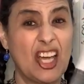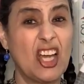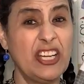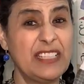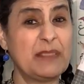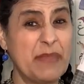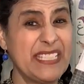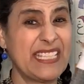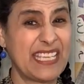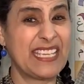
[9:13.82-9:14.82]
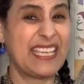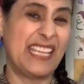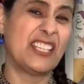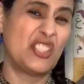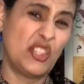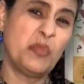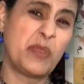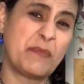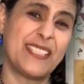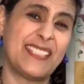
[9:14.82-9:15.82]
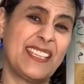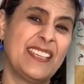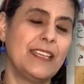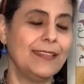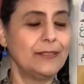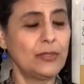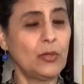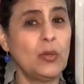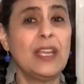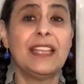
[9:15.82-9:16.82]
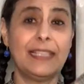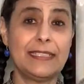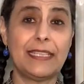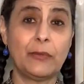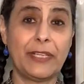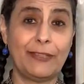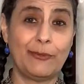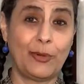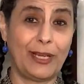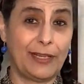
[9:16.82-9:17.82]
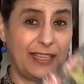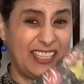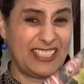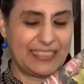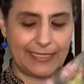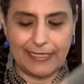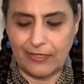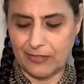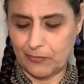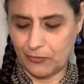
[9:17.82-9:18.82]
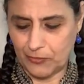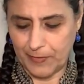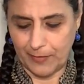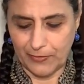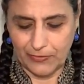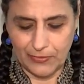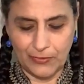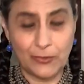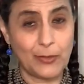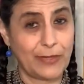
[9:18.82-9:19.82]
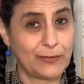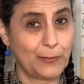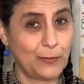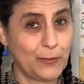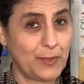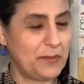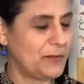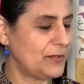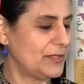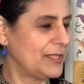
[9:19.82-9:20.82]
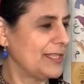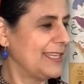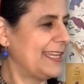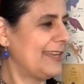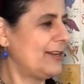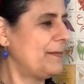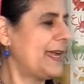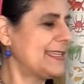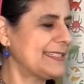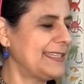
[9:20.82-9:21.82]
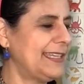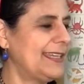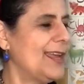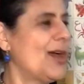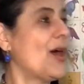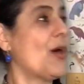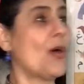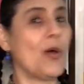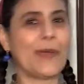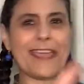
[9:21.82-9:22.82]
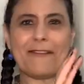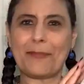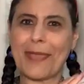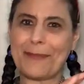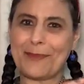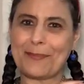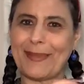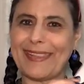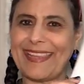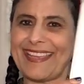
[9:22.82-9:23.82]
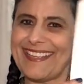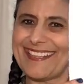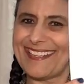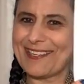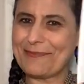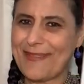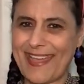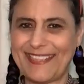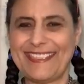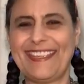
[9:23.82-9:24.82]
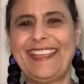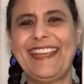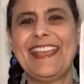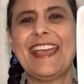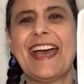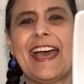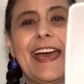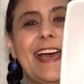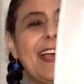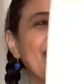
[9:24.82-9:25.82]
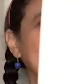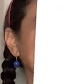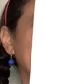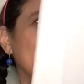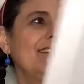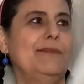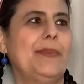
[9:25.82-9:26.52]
art is messy and it should be messy. So let's get ready for it and just lay down some newspapers. So we have some newspapers in our basket. Oh, we have a paper plate in our basket. I love